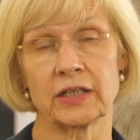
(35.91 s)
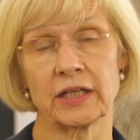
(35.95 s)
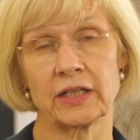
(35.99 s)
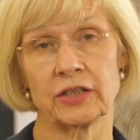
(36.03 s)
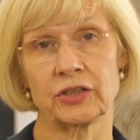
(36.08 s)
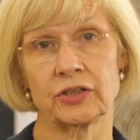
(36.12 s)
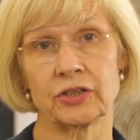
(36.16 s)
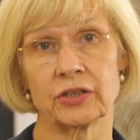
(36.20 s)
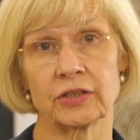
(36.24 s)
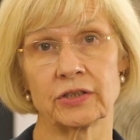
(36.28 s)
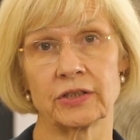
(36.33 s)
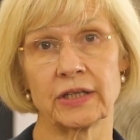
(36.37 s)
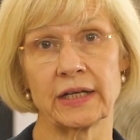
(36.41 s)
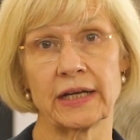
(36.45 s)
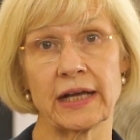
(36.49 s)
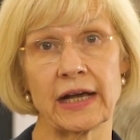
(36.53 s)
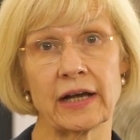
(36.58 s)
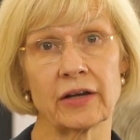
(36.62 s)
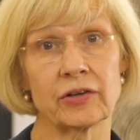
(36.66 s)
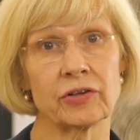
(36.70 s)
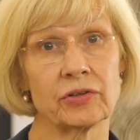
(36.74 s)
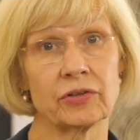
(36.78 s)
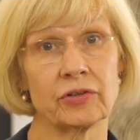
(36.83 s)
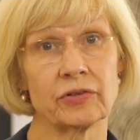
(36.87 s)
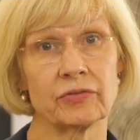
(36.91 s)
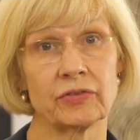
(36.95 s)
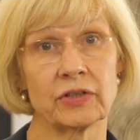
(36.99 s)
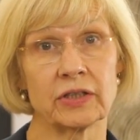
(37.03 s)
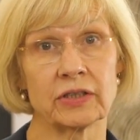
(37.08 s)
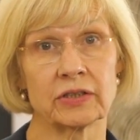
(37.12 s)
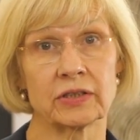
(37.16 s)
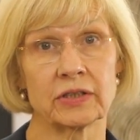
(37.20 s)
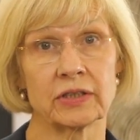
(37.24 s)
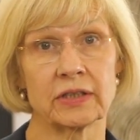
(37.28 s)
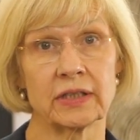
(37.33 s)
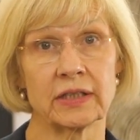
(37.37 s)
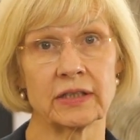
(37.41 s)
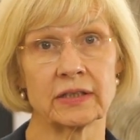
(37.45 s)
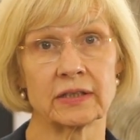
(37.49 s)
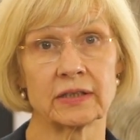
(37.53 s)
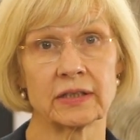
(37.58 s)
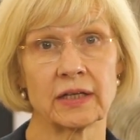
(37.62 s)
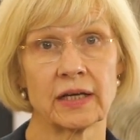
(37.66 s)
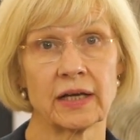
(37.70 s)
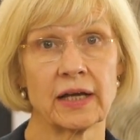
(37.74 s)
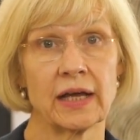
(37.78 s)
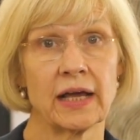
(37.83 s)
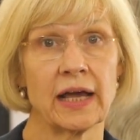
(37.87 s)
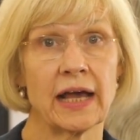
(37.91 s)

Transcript: teachers in our universities.